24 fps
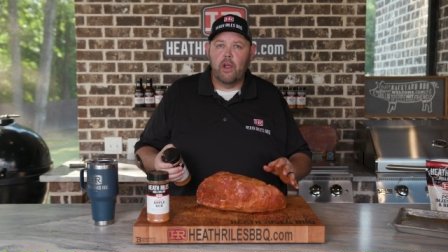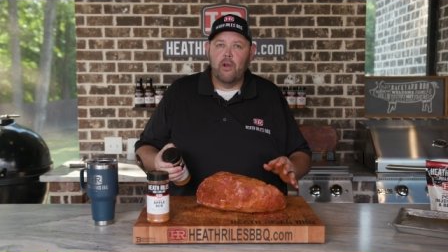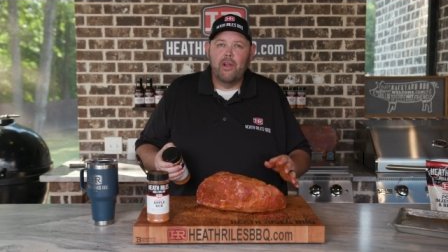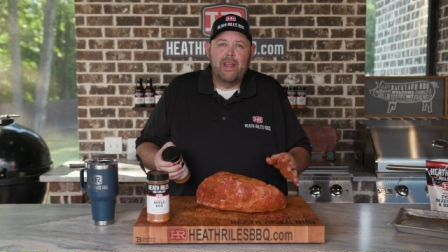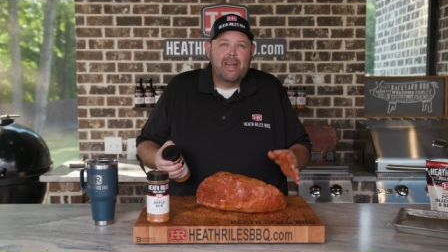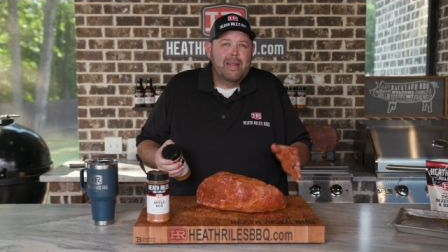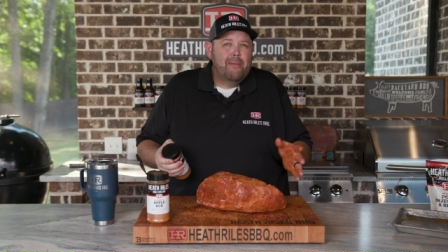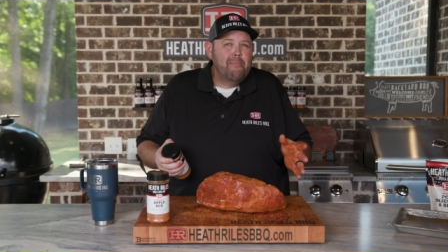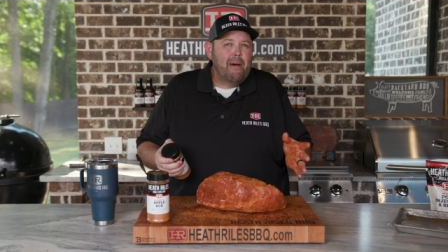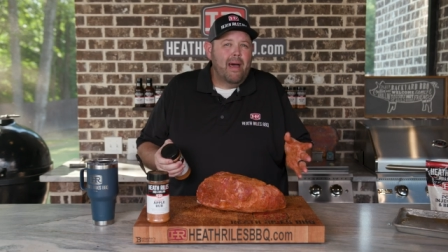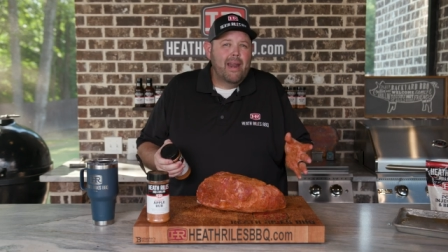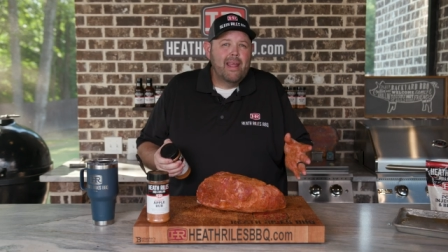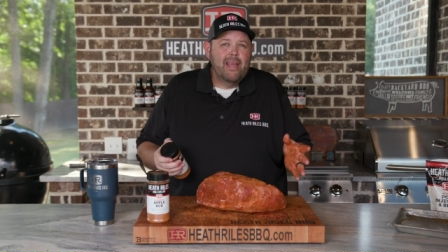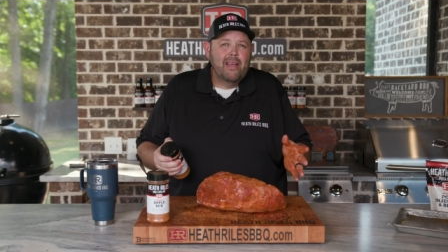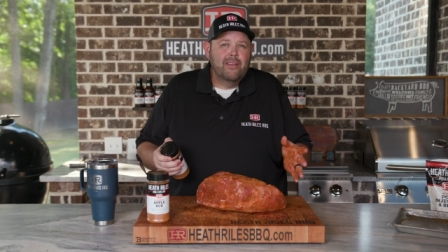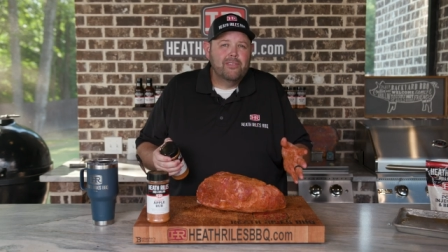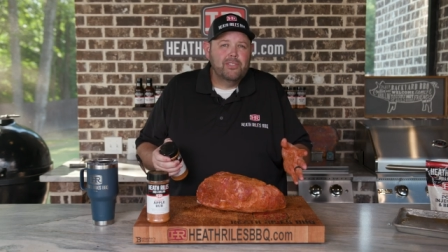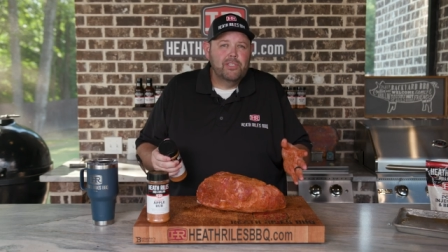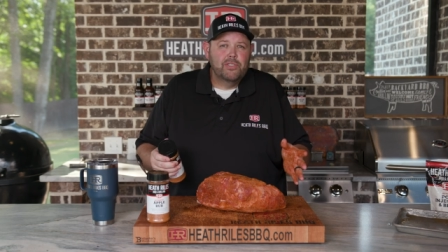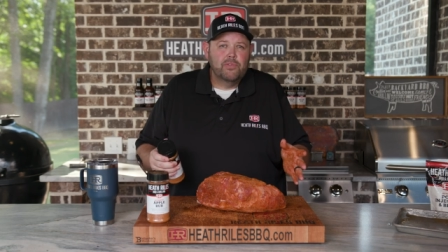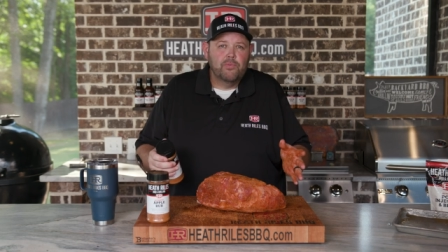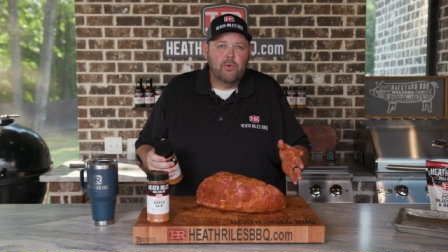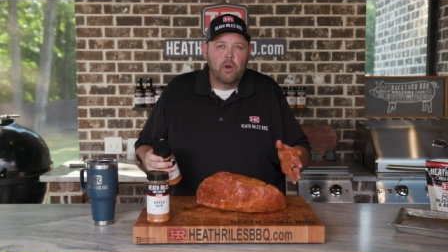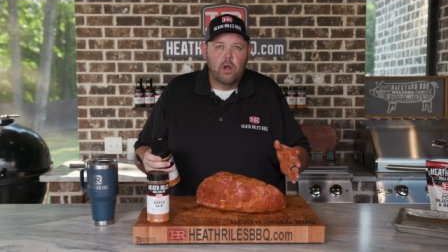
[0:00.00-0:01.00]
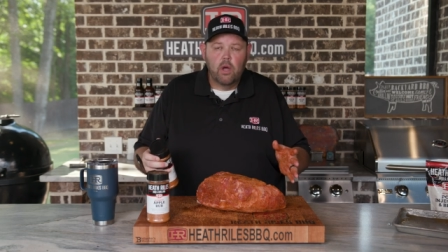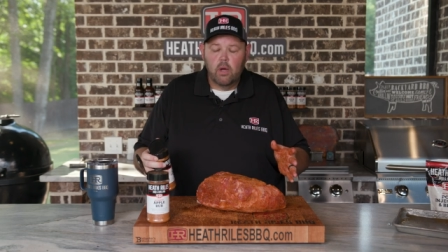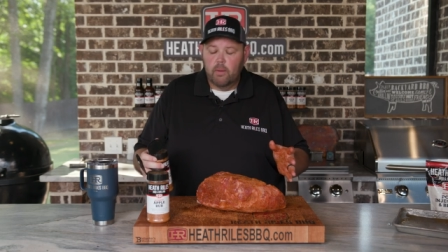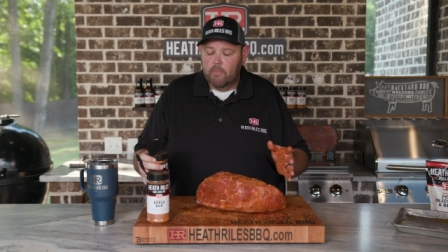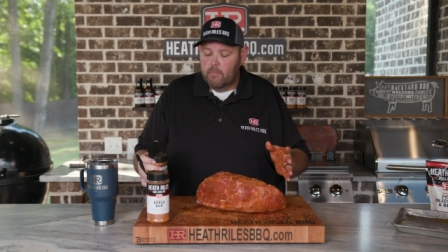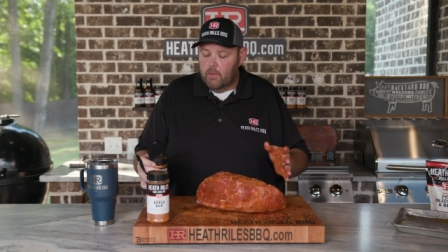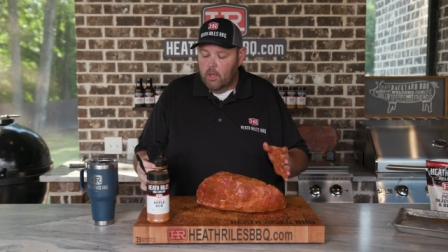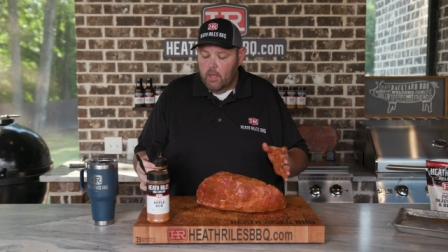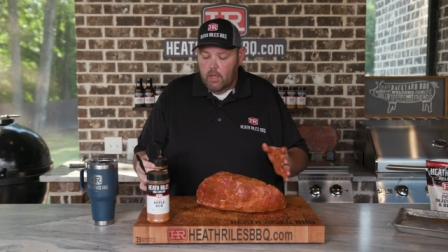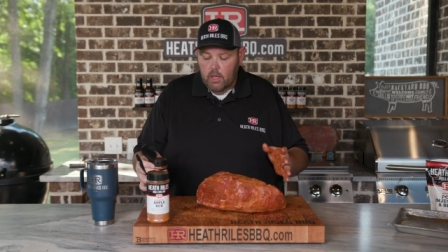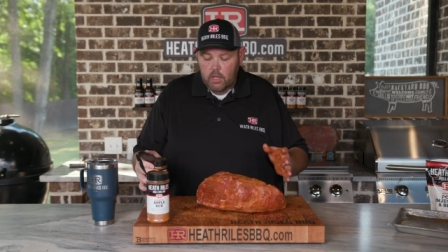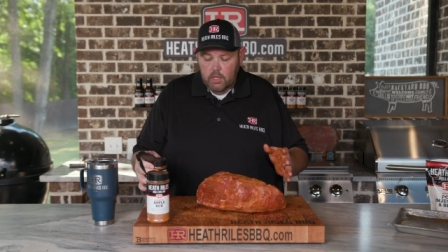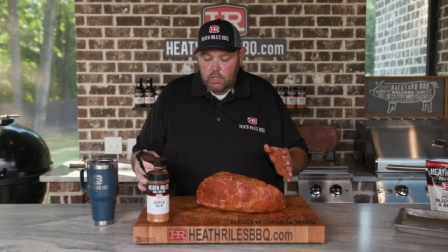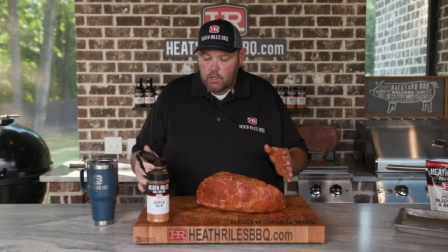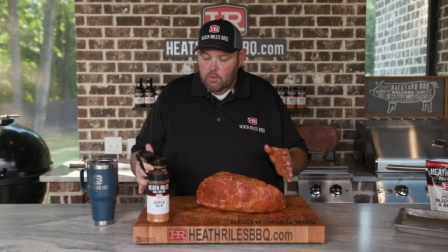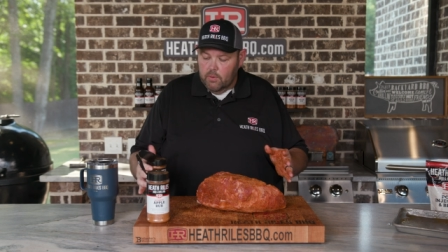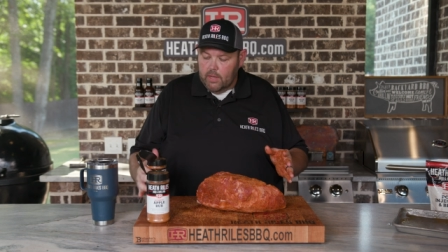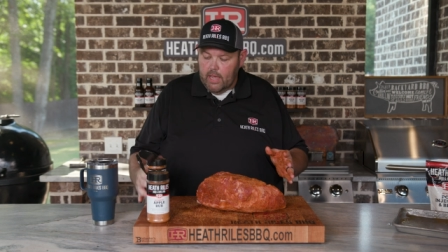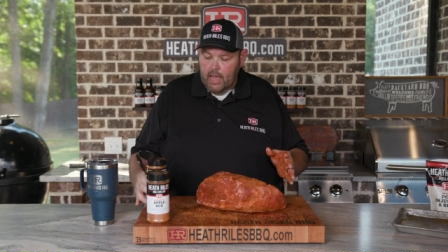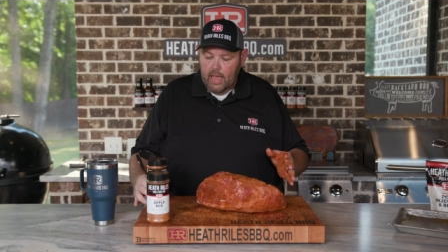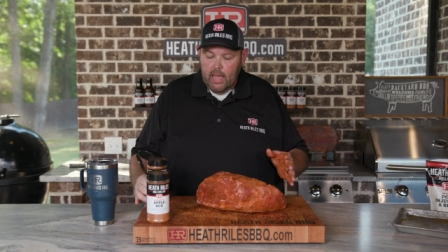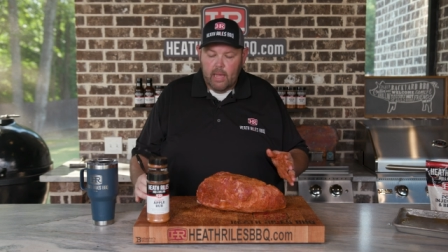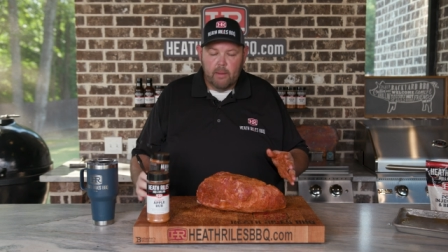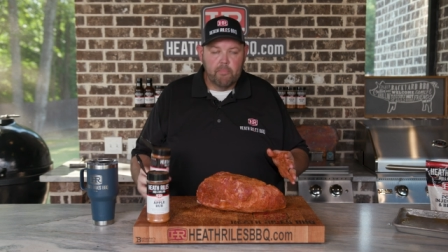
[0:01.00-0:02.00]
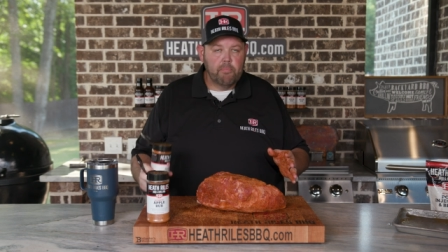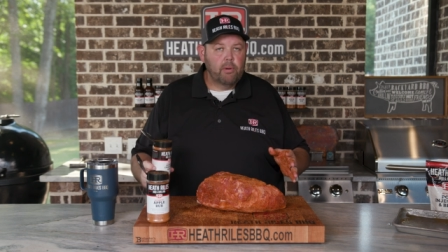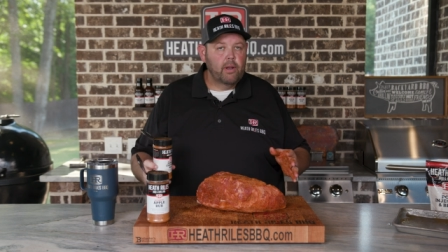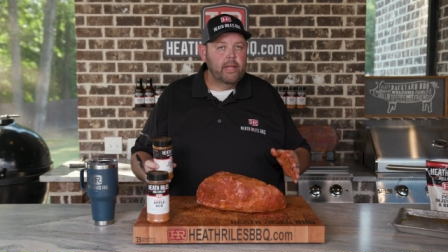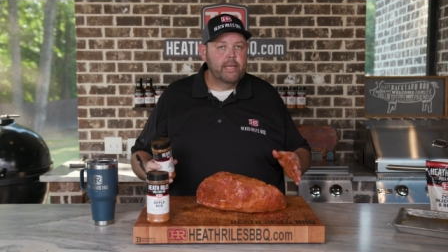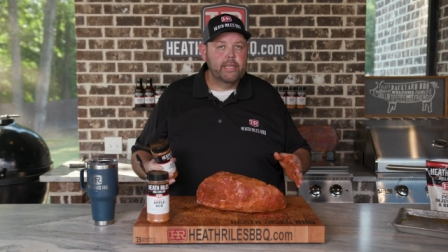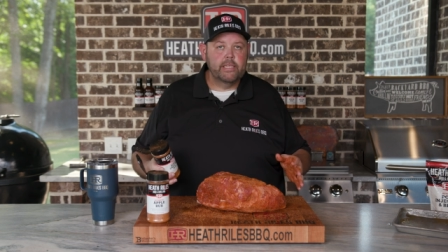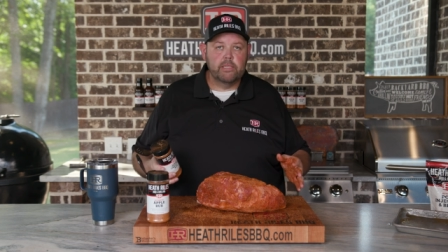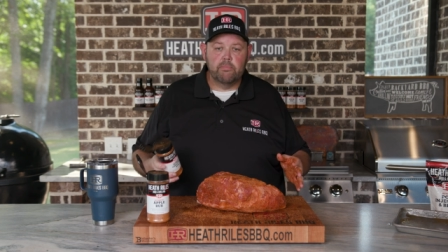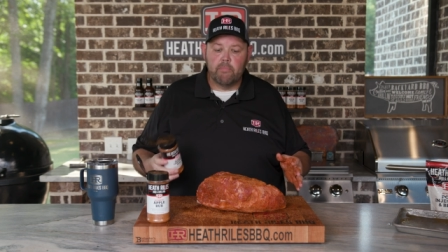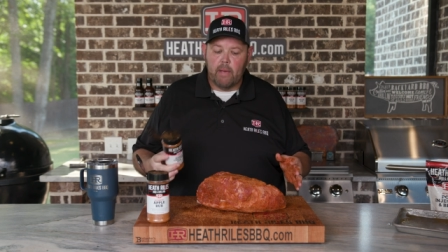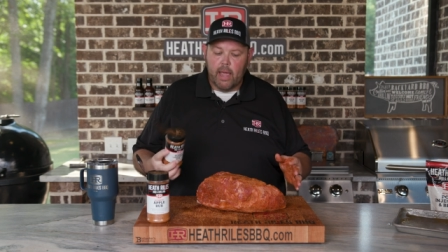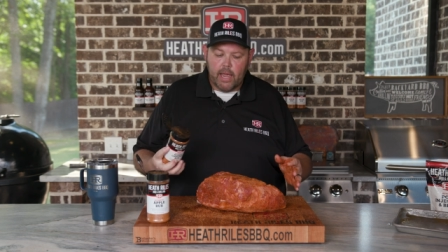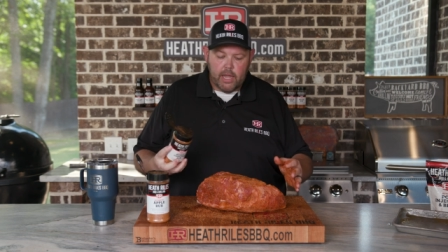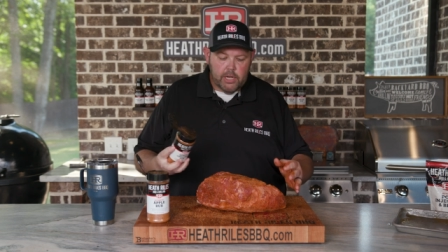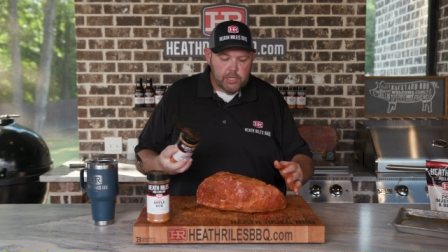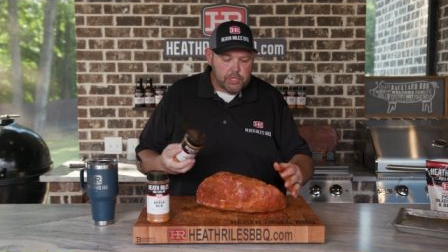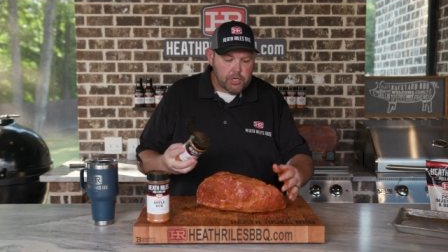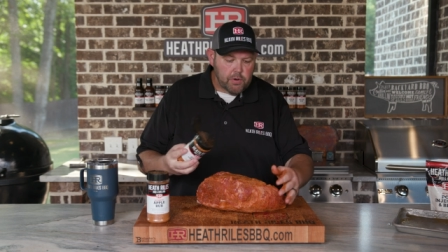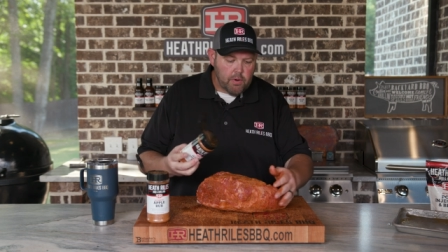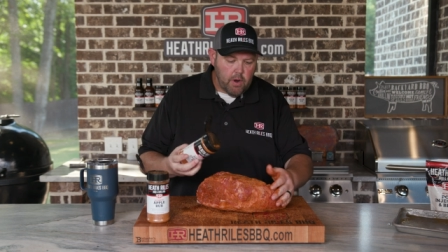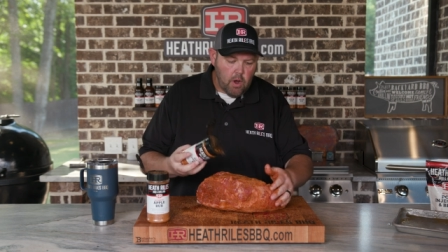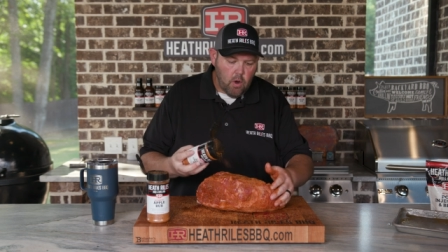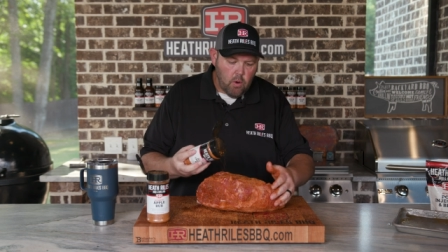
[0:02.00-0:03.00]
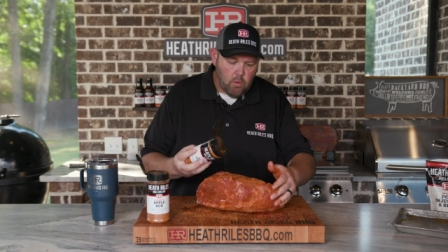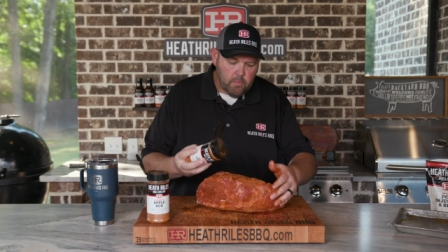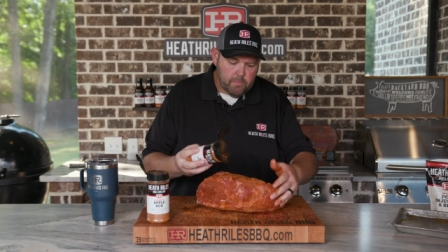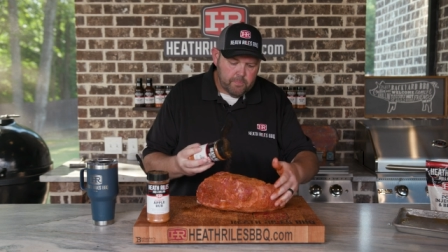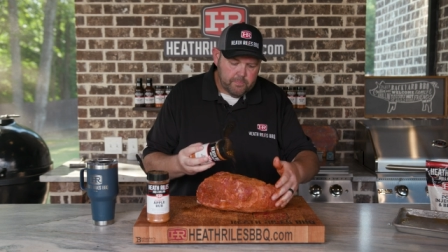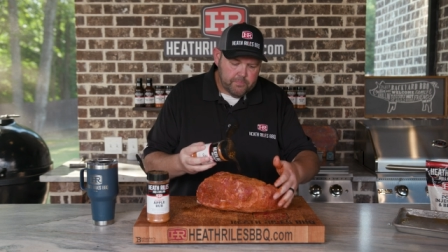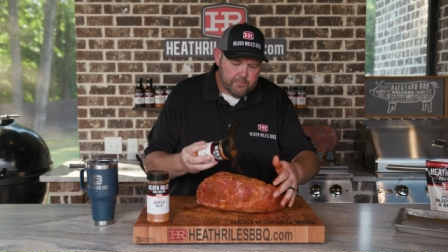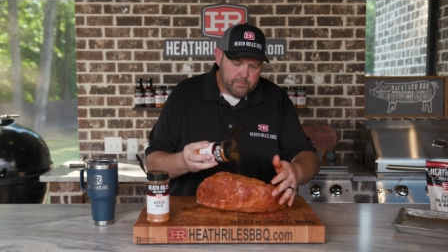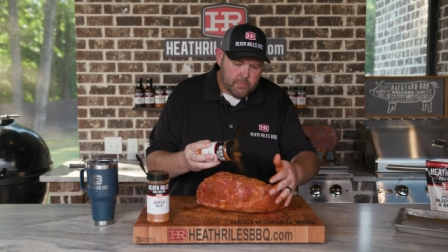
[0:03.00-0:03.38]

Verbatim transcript: or anybody else's rub, you can, please make it your own.